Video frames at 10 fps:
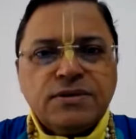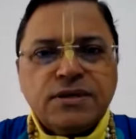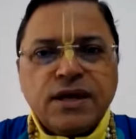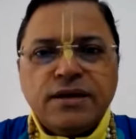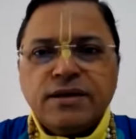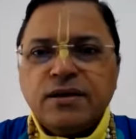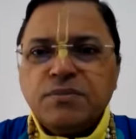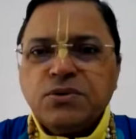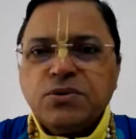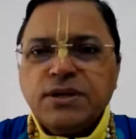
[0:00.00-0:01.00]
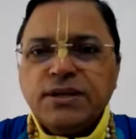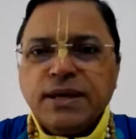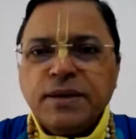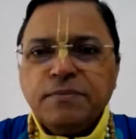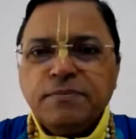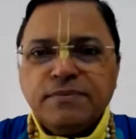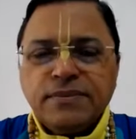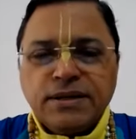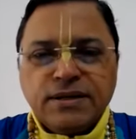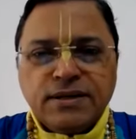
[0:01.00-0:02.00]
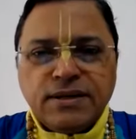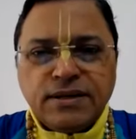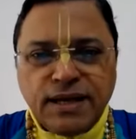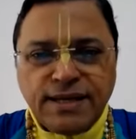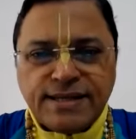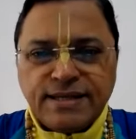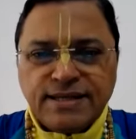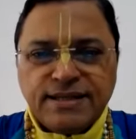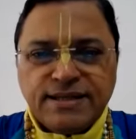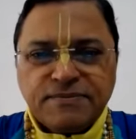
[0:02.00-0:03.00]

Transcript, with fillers: chanting of the holy name nicely